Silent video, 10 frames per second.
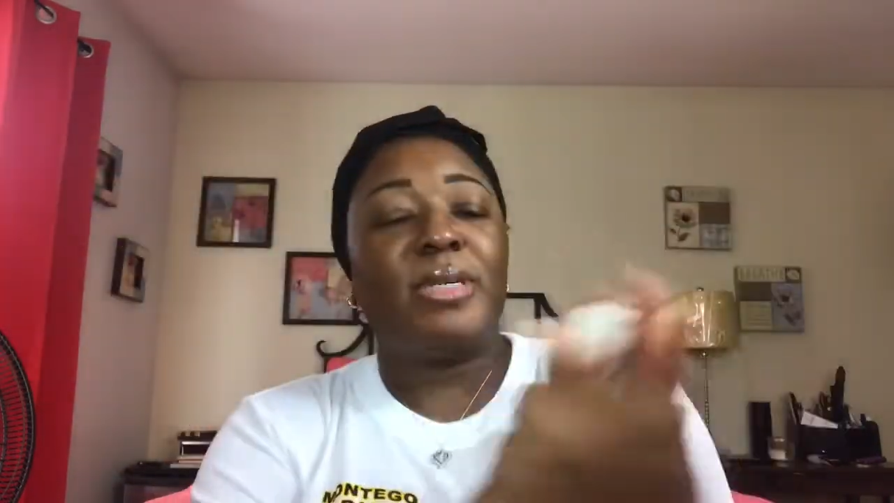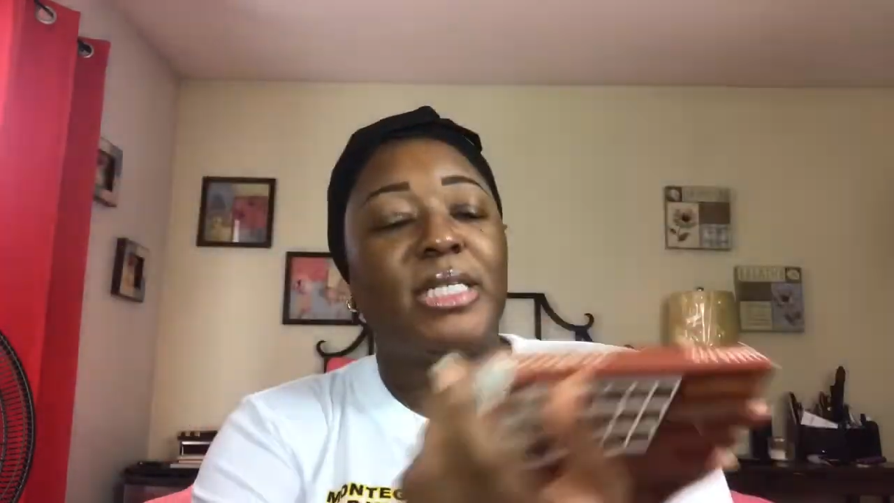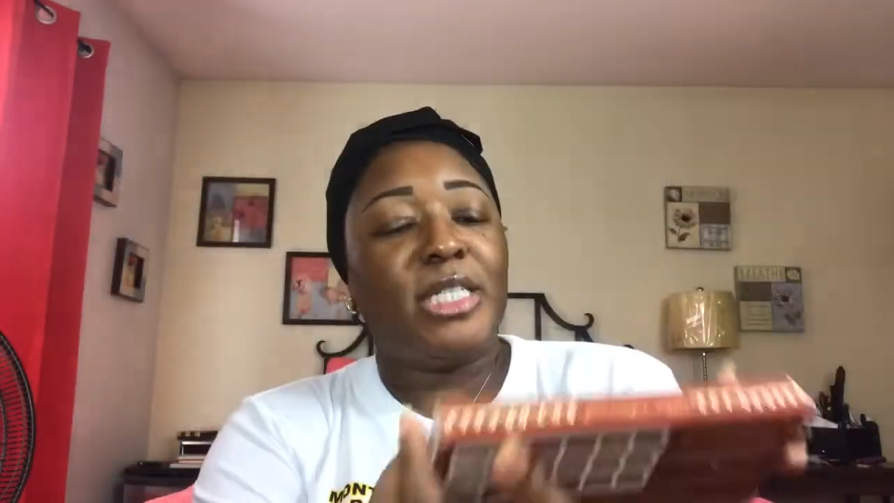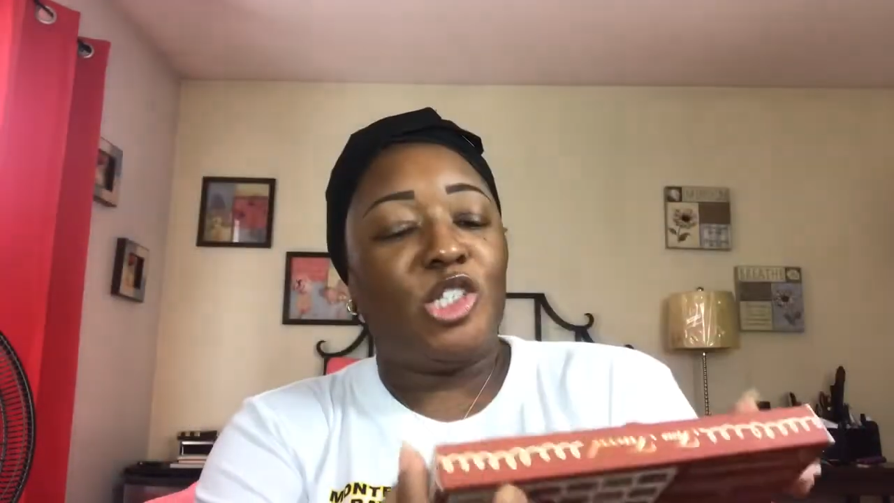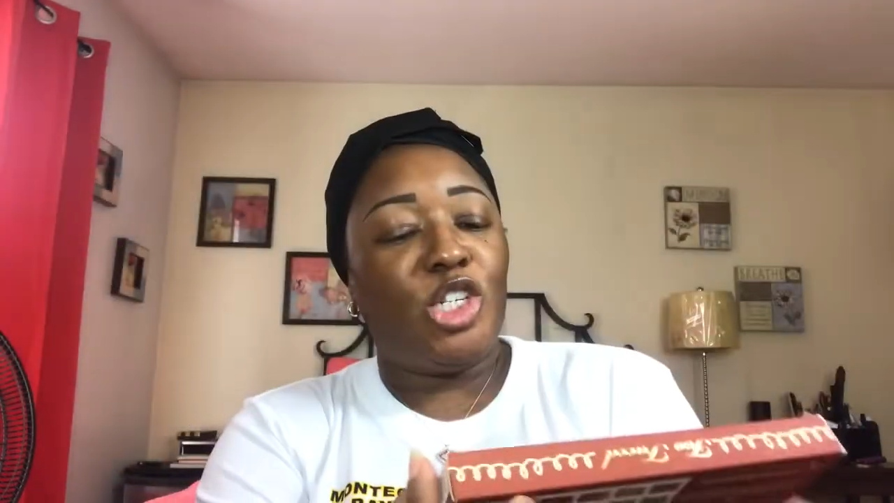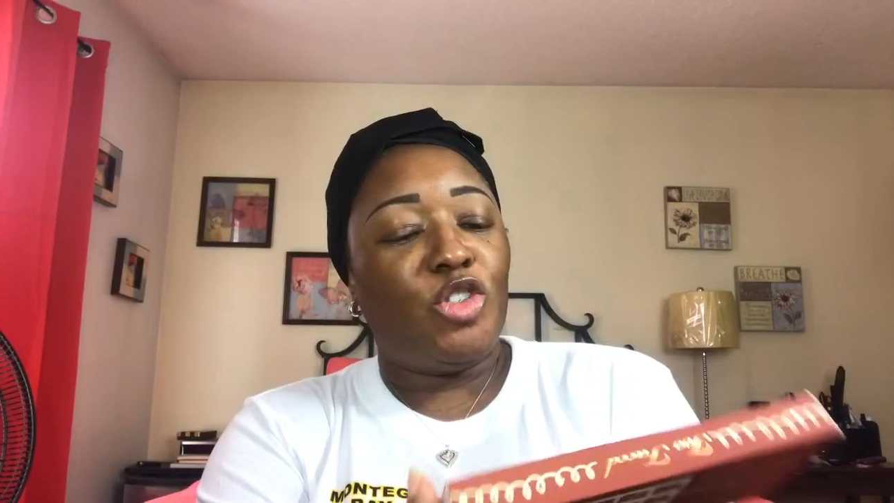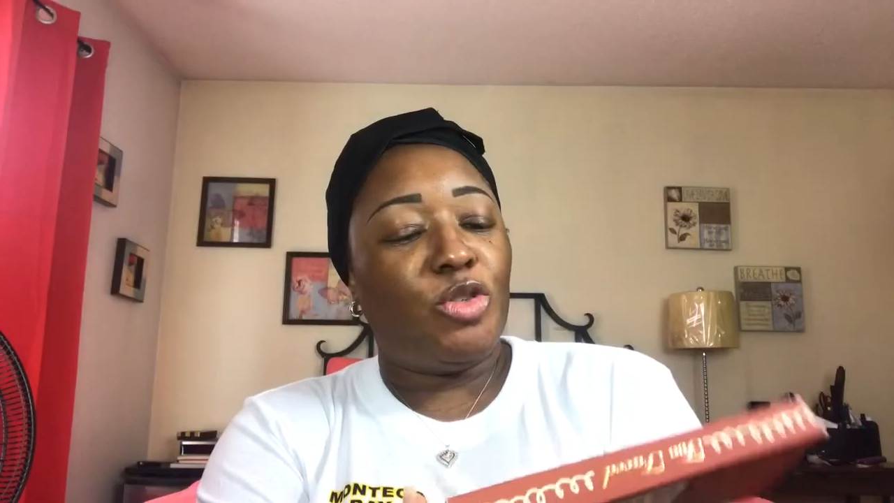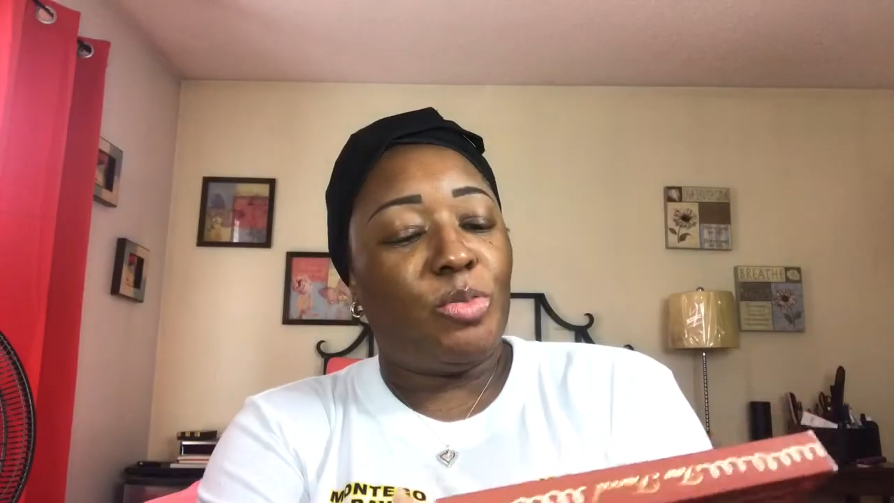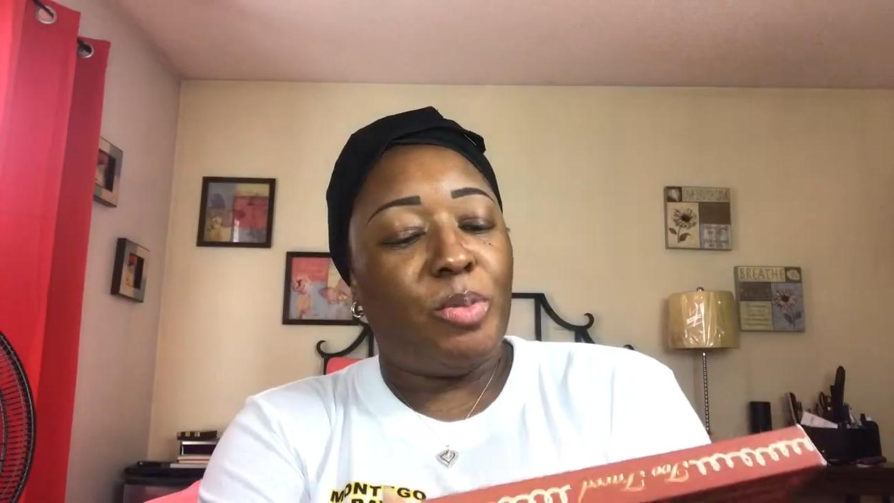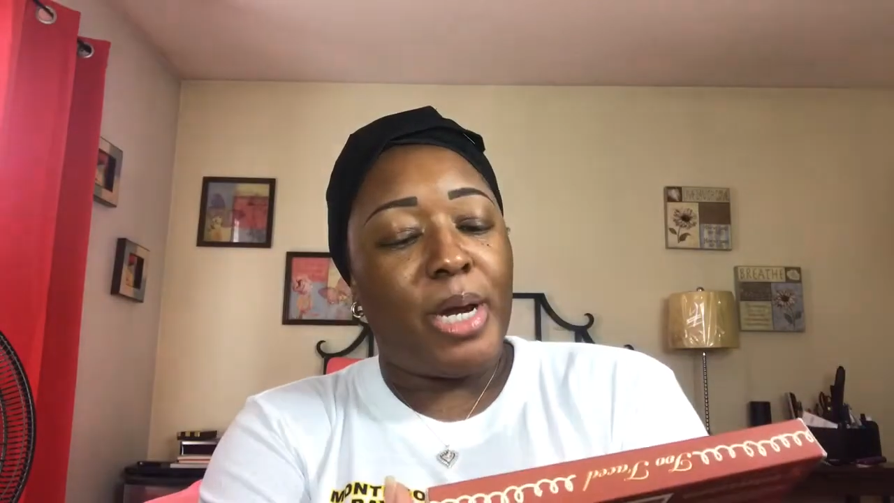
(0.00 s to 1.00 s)
What is this?
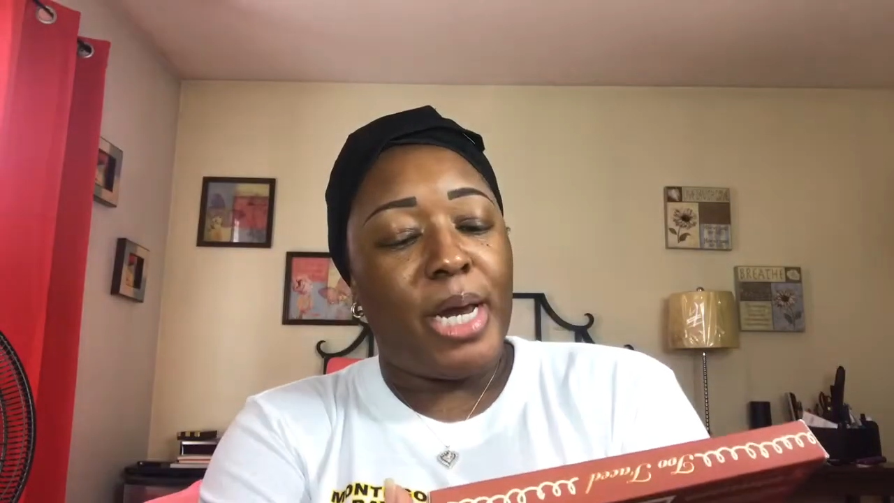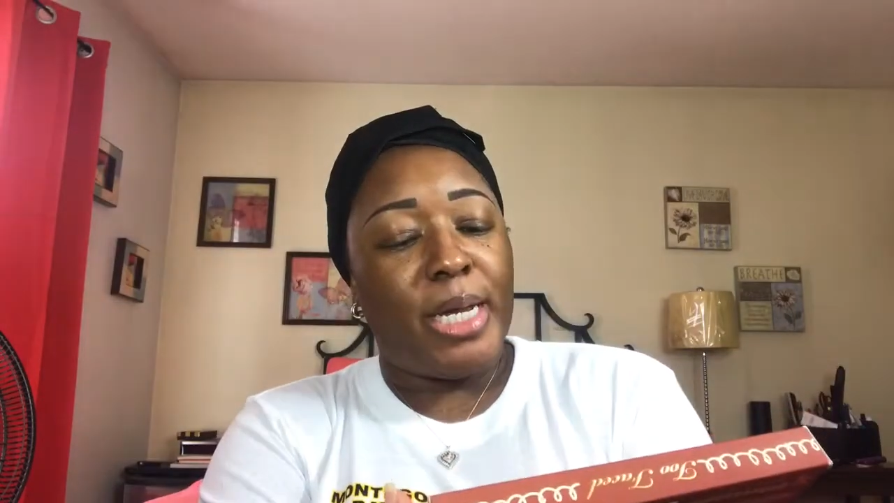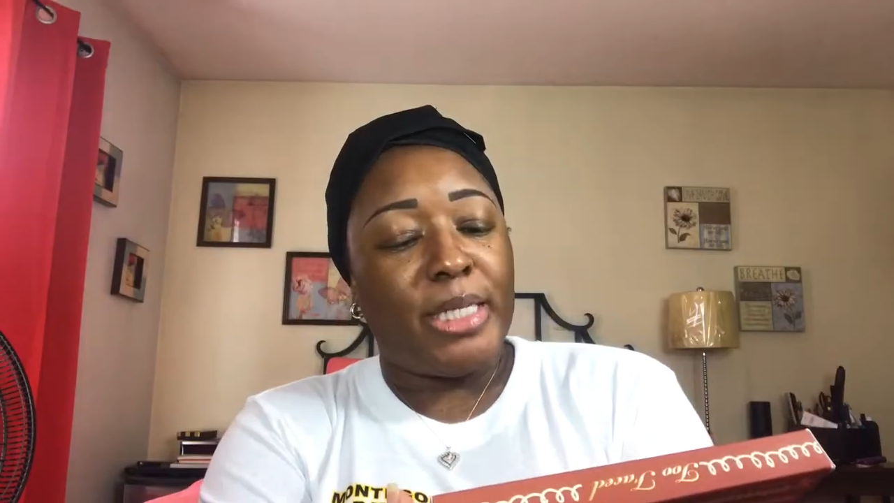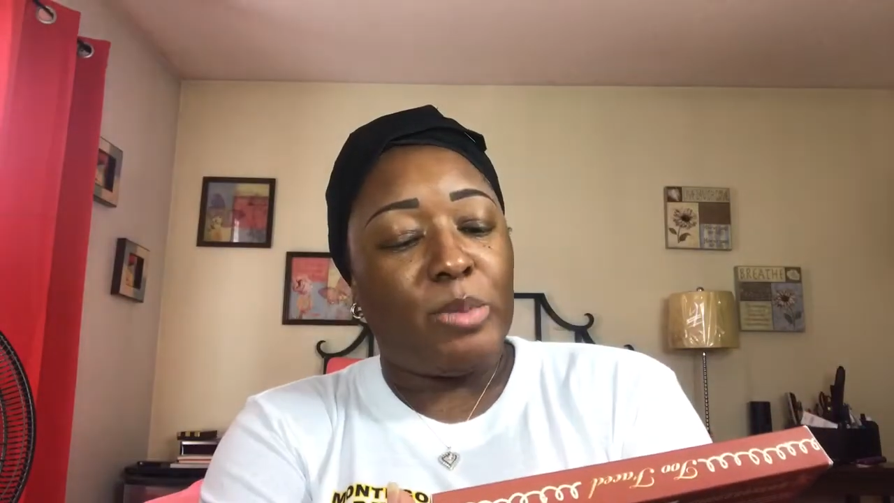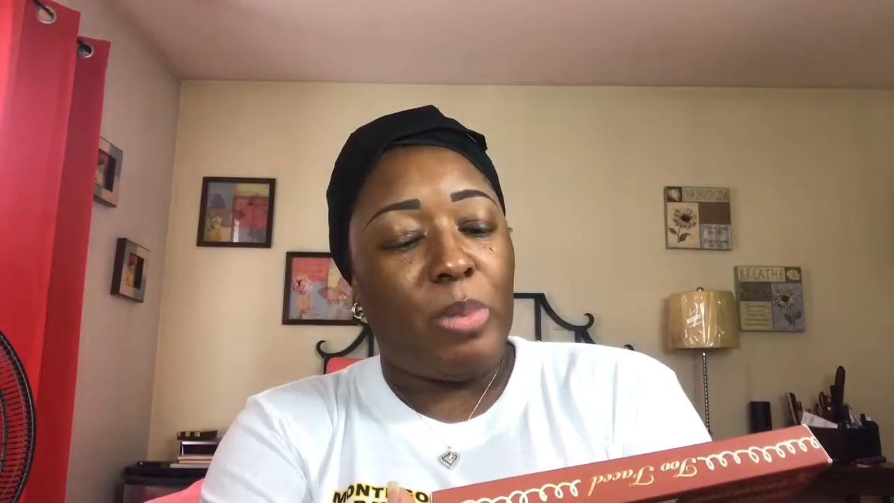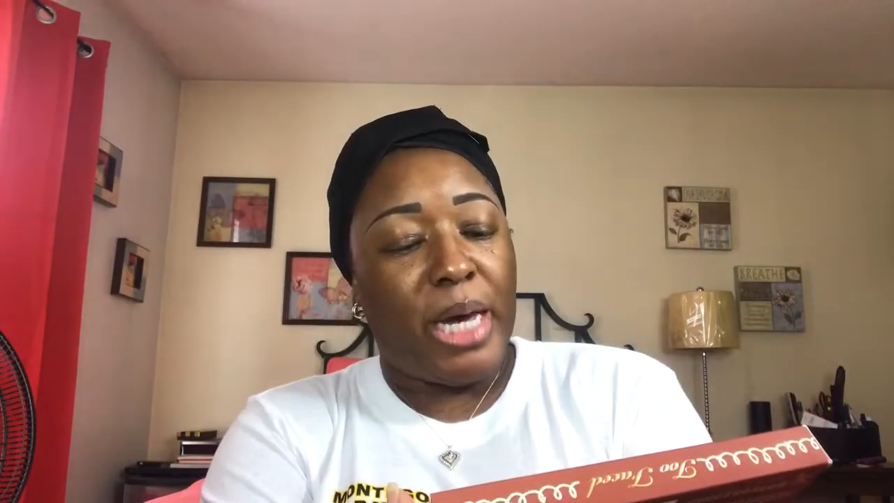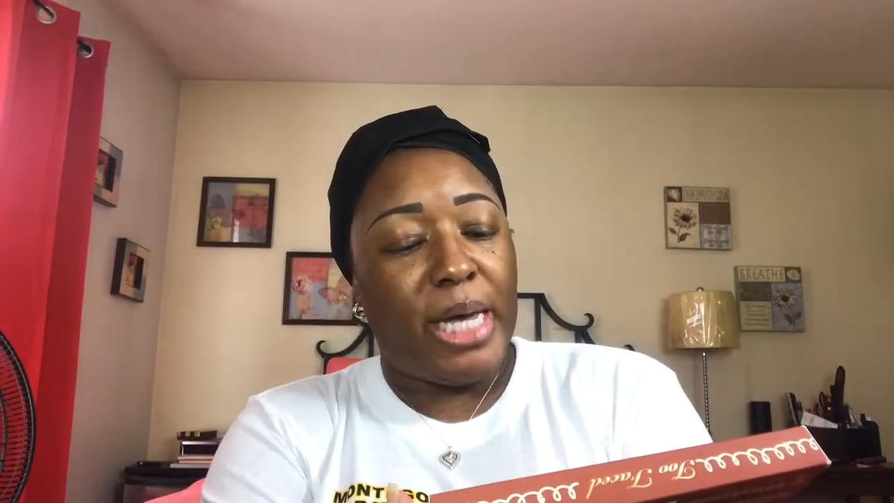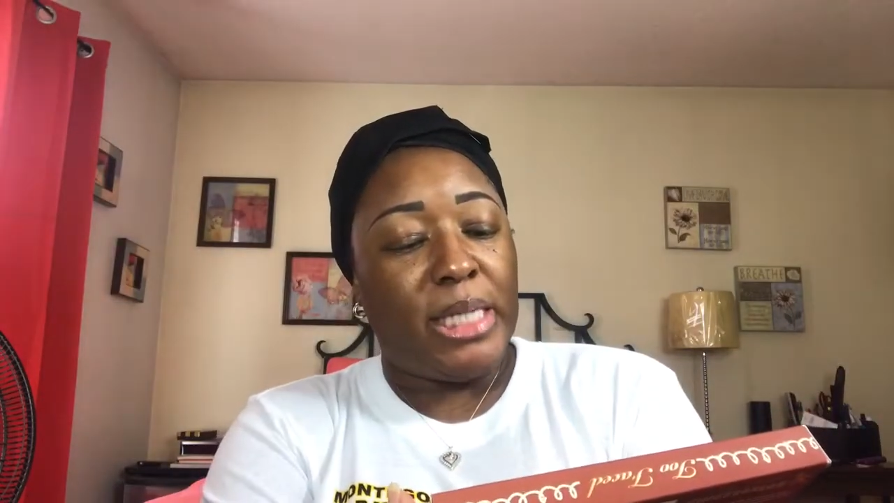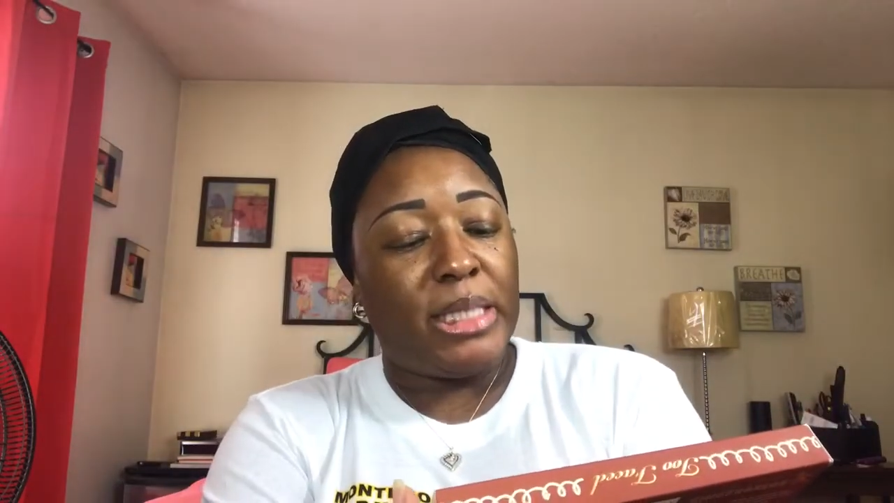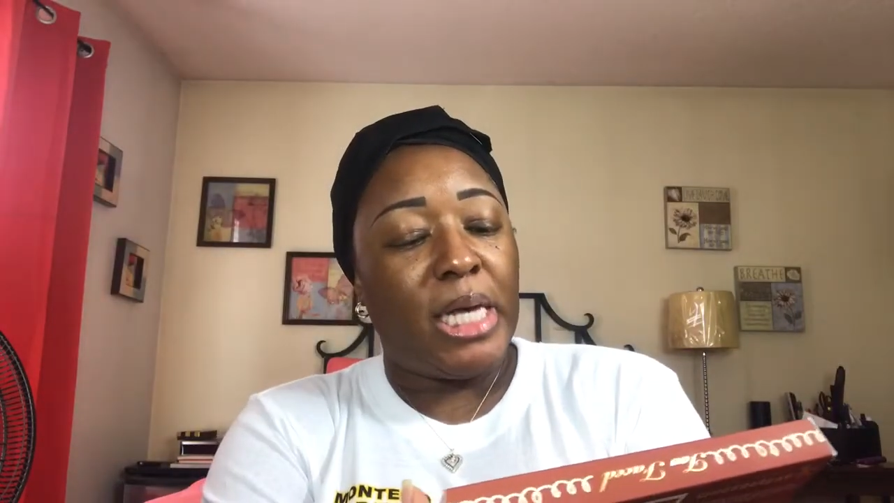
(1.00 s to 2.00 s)
Gingerbread
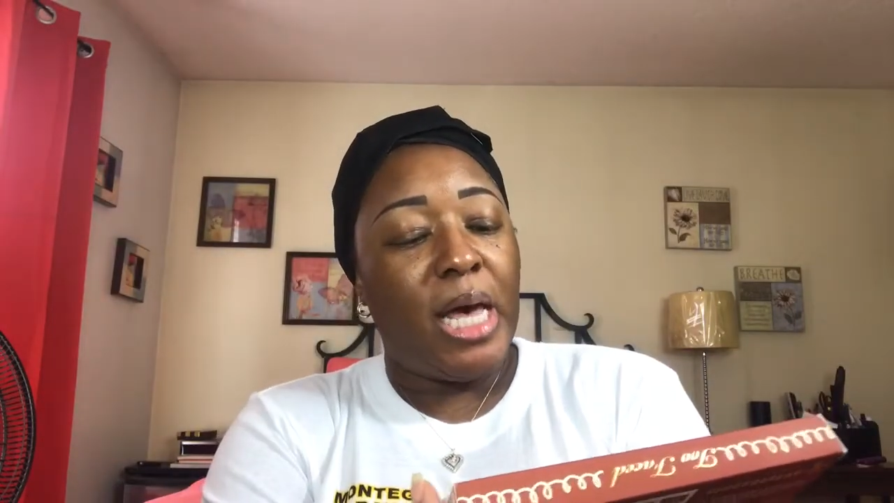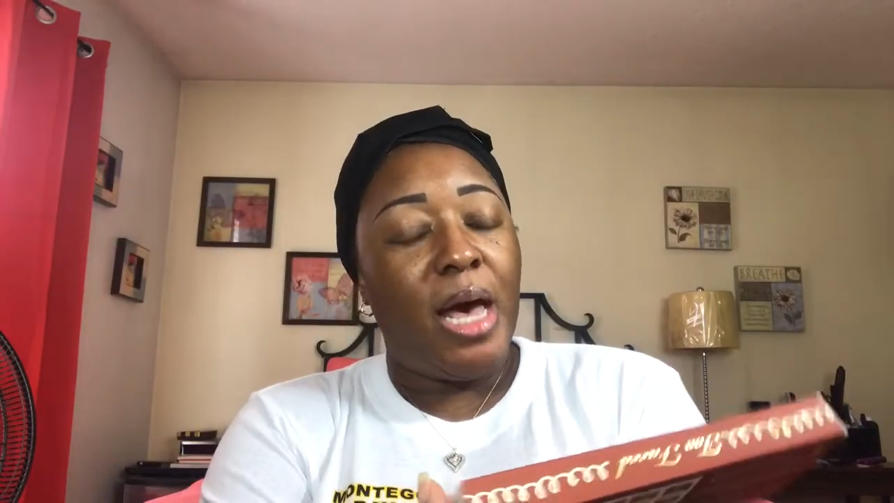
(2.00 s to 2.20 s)
Spice